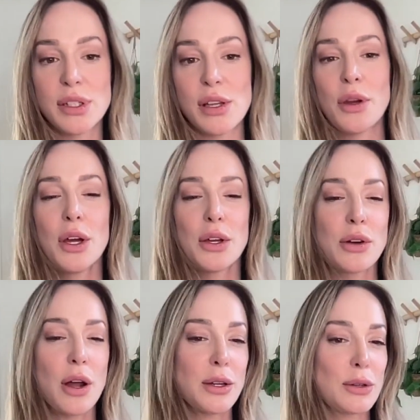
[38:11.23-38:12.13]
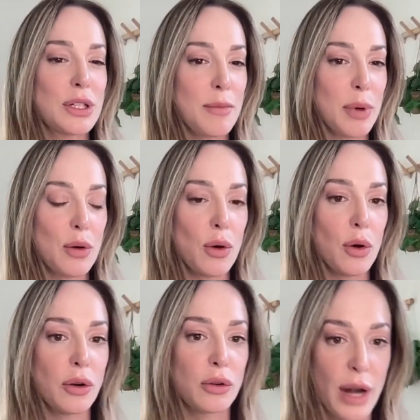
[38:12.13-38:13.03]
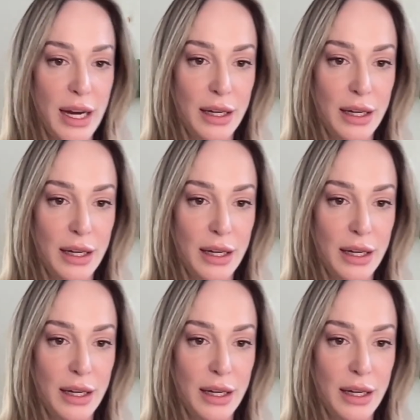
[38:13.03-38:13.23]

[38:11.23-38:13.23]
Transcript: So they're not your typical grain